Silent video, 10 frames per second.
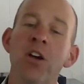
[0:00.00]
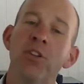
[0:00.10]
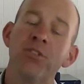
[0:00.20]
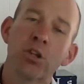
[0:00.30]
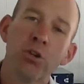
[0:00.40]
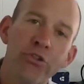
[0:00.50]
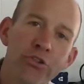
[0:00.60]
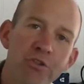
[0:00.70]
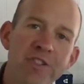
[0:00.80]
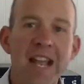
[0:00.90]
to close
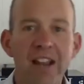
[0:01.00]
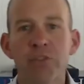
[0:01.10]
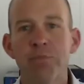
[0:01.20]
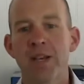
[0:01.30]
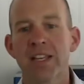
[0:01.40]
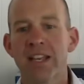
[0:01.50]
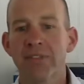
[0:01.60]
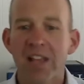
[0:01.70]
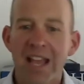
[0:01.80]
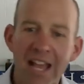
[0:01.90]
your next big
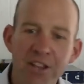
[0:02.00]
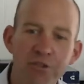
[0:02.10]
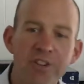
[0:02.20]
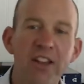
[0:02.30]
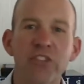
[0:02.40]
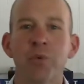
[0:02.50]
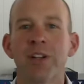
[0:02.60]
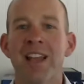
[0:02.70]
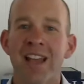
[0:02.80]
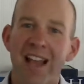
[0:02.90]
gift and your next one
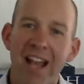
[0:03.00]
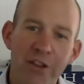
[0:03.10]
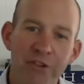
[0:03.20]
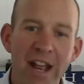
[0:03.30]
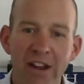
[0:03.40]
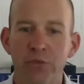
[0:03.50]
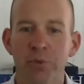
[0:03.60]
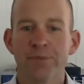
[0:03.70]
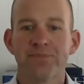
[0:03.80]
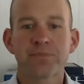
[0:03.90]
and your next one.